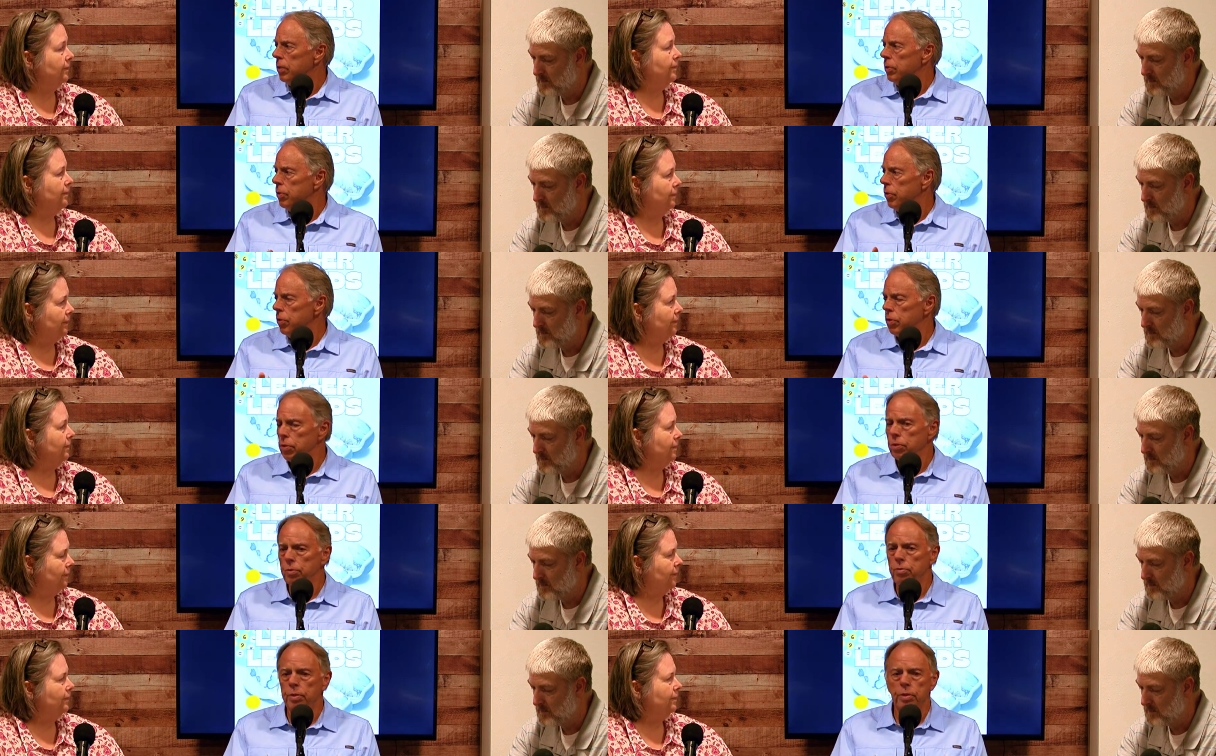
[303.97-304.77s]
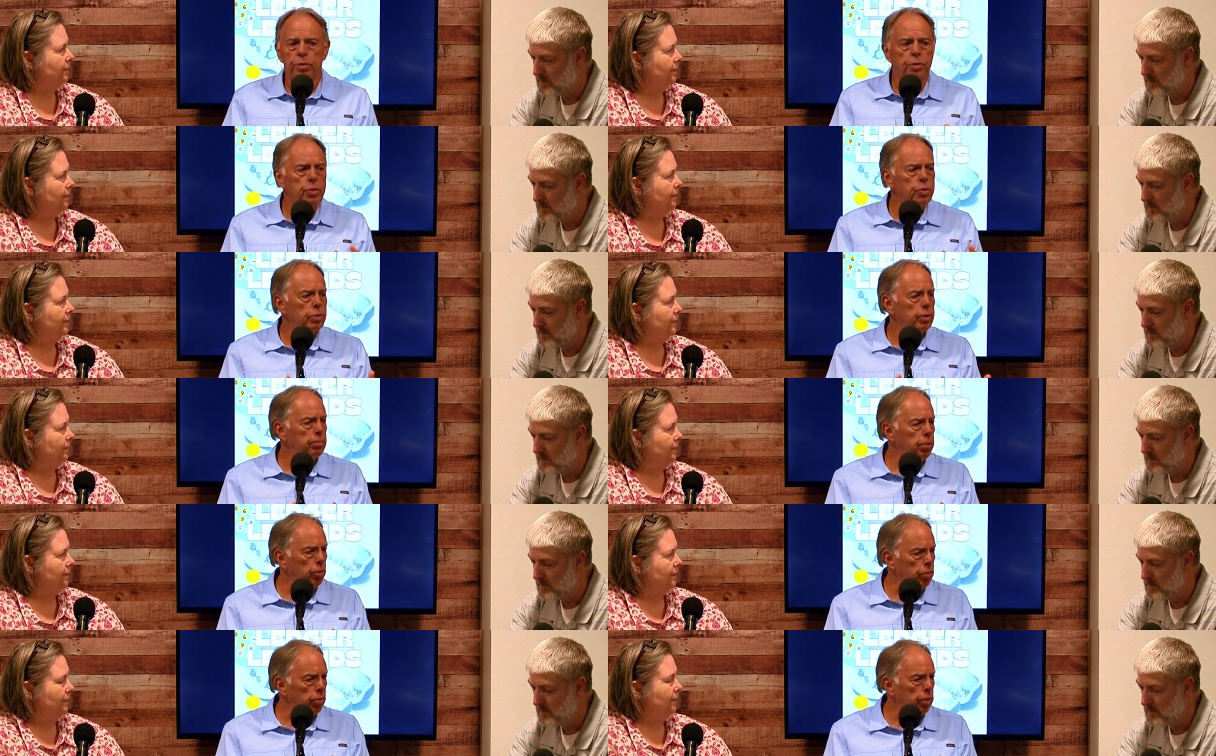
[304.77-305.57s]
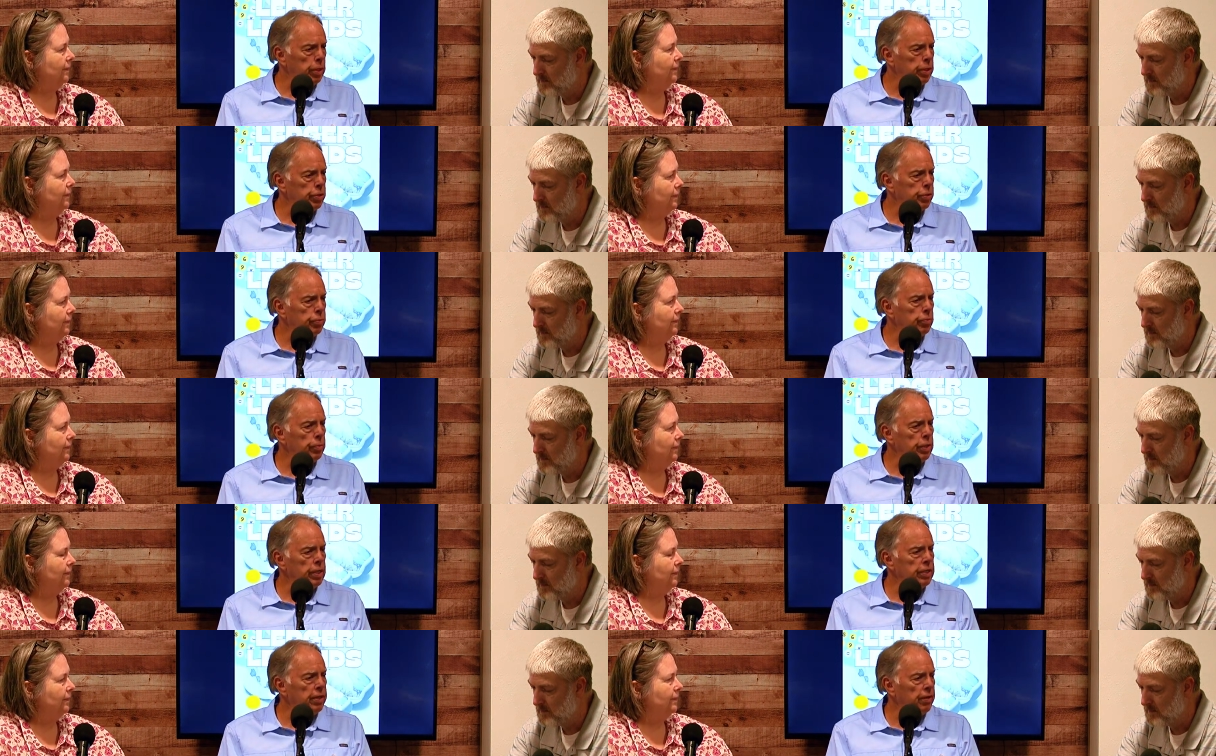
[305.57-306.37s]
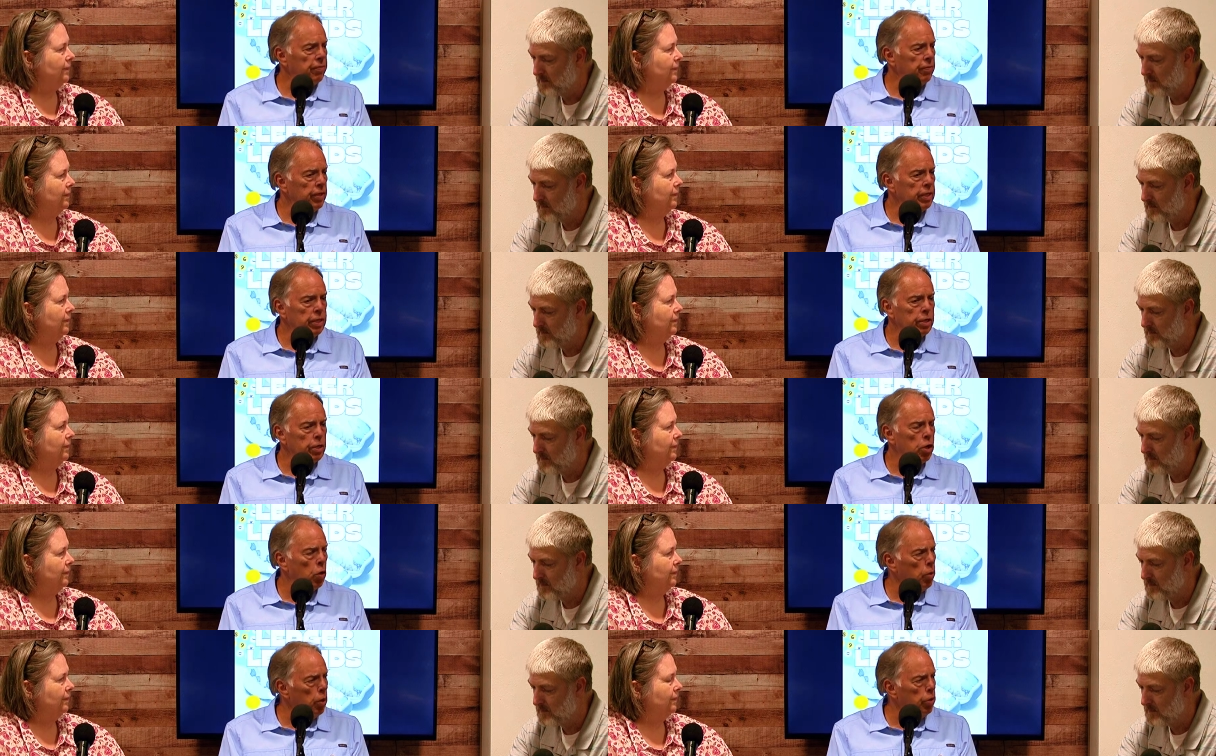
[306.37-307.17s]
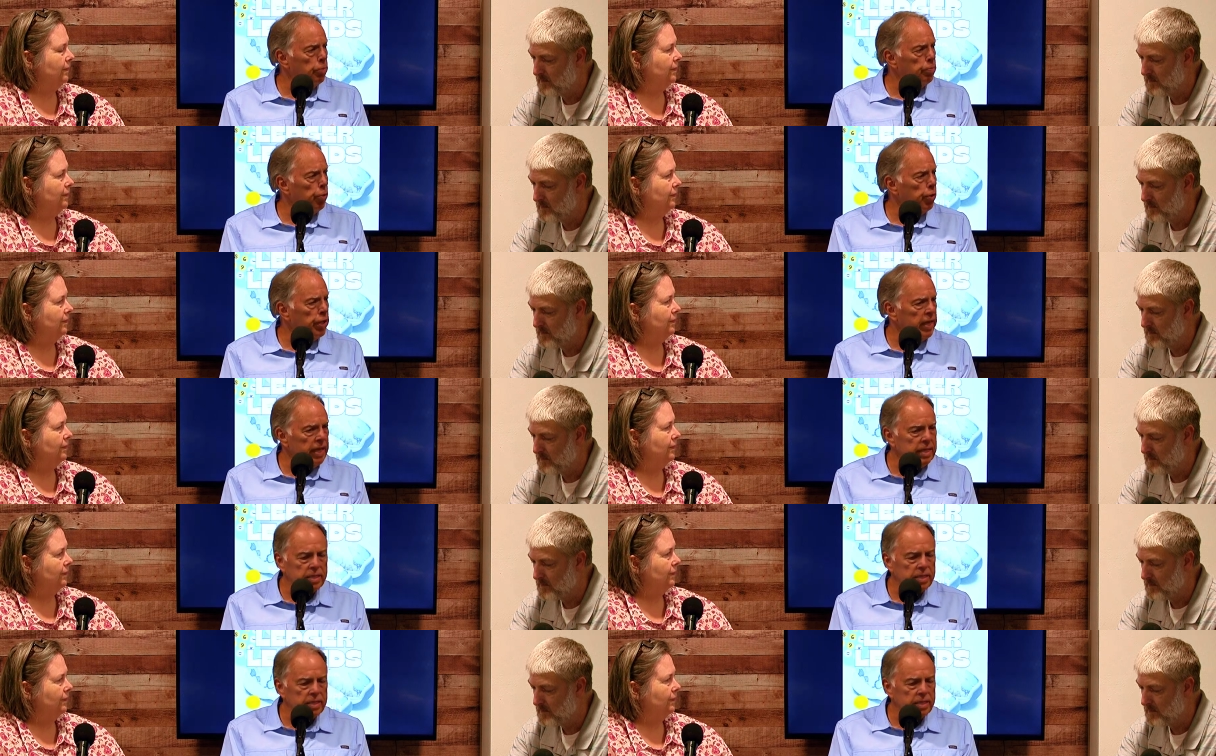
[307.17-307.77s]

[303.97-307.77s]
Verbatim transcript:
Speaker 1: to you and to your employees, we could definitely get a quote pretty